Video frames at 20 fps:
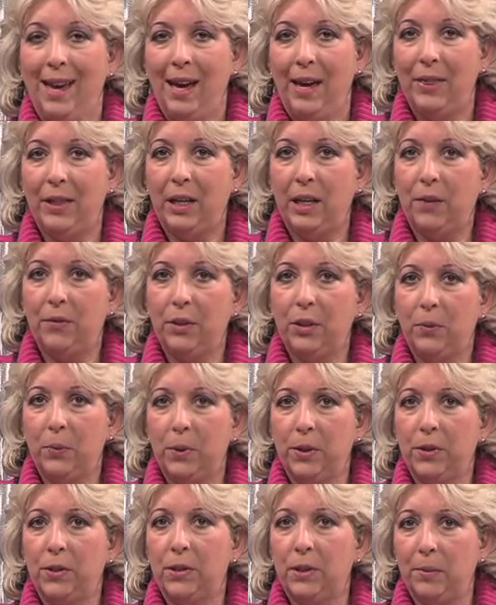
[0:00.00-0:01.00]
And the governor
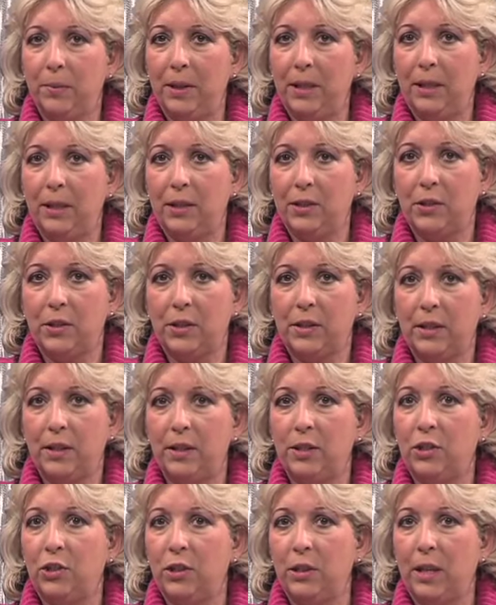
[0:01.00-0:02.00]
will submit
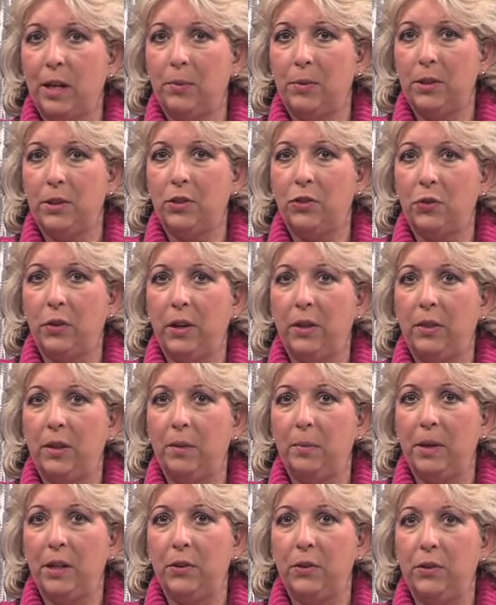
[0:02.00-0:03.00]
legislation that would strengthen
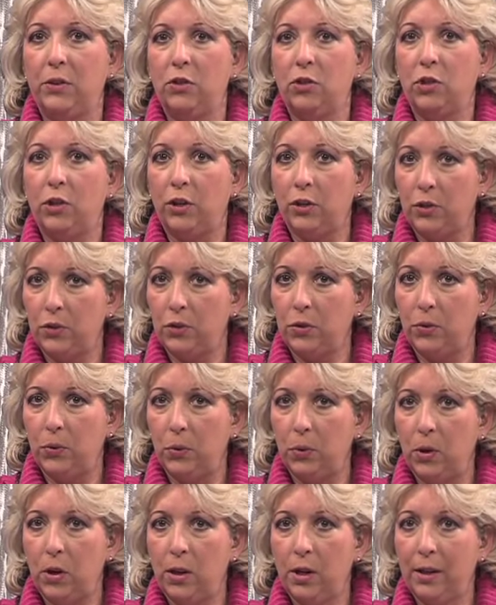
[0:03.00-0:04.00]
Maryland's charter school
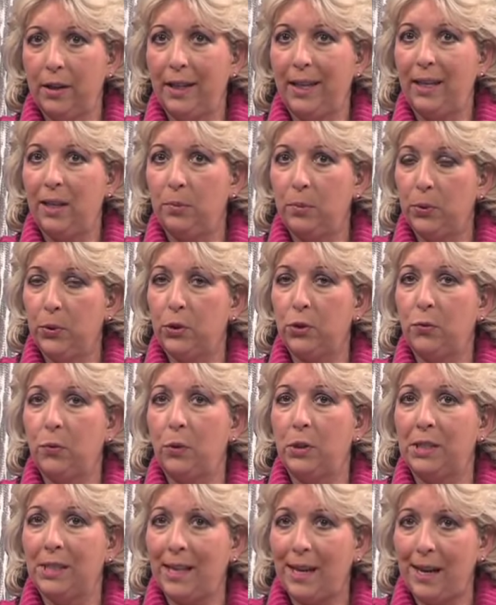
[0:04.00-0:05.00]
law and push for
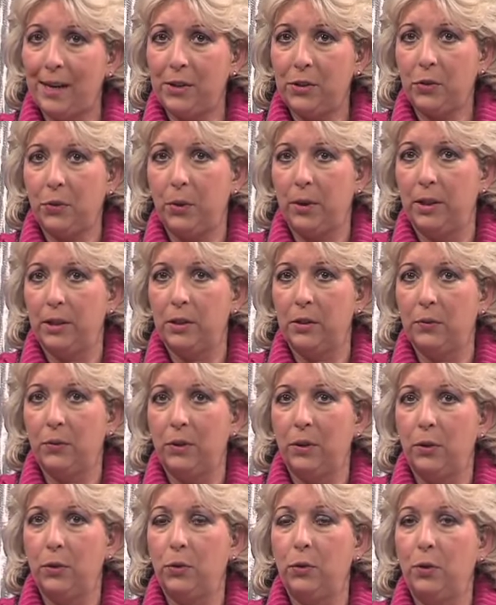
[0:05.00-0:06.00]
tax credits for
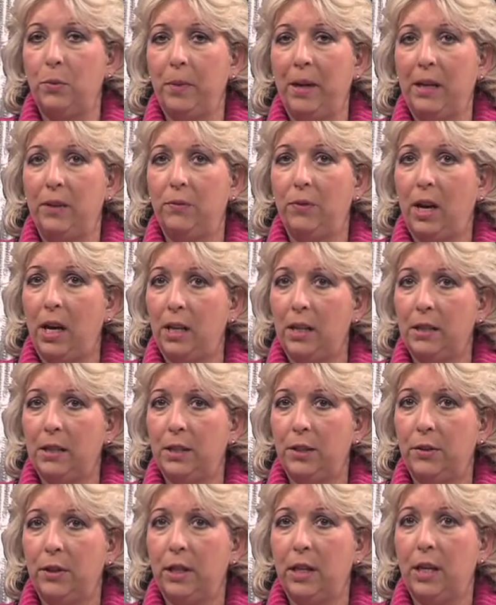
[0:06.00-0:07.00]
those who make
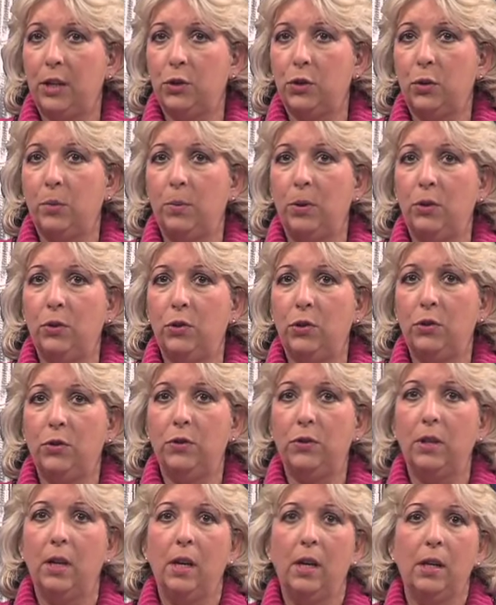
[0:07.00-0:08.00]
voluntary
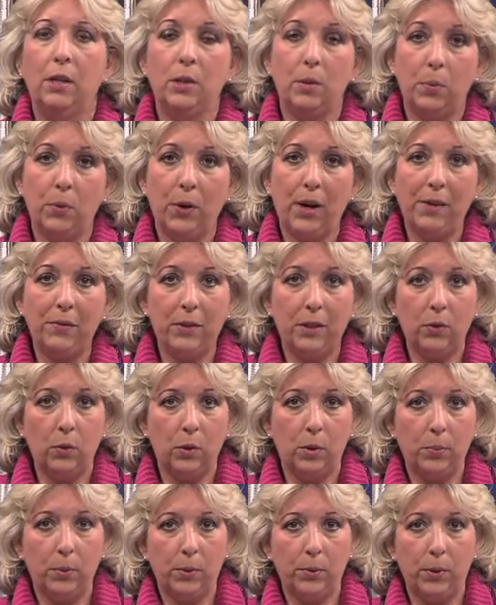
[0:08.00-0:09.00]
contributions to private
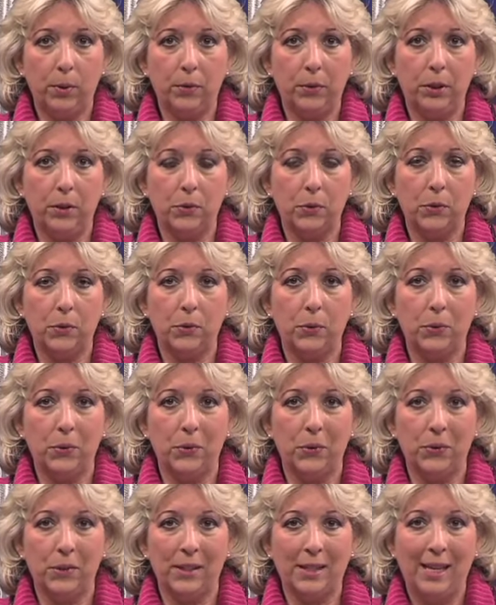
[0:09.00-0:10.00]
or parochial
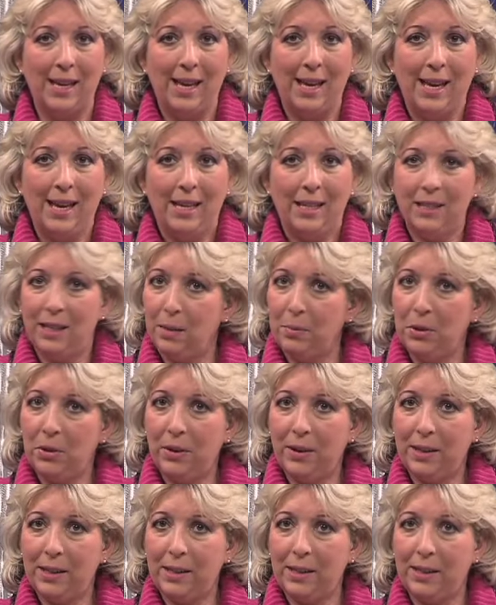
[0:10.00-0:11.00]
schools.
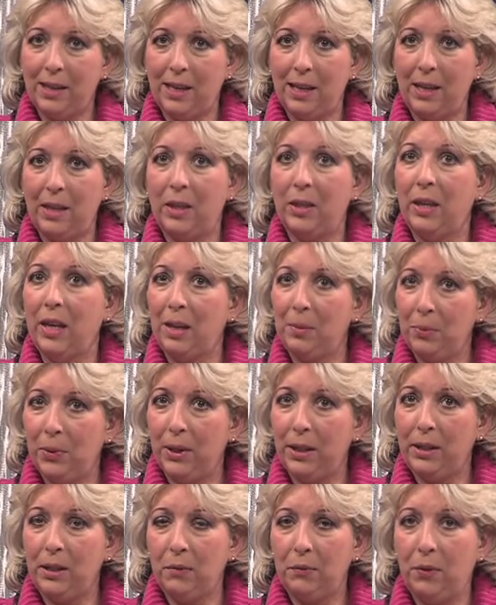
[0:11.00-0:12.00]
Democrats say they
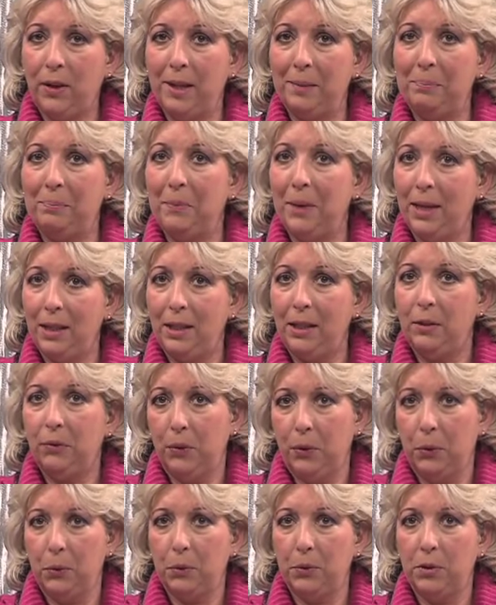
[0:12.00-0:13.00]
plan to fight many of
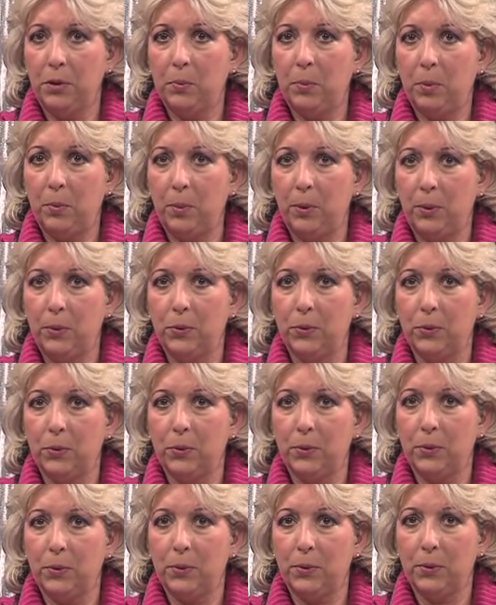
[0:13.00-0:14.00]
Hogan's
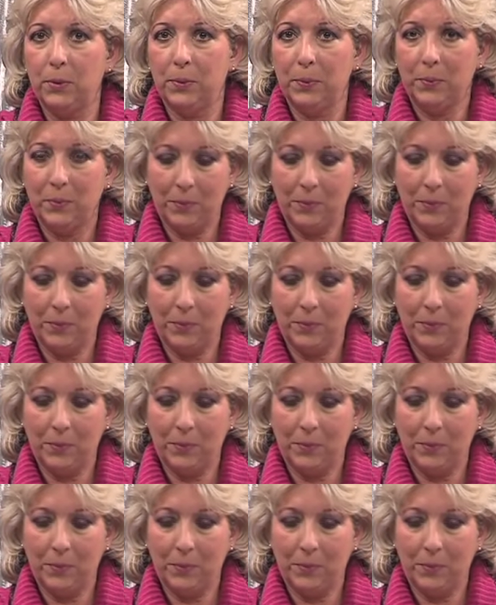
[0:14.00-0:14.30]
proposals.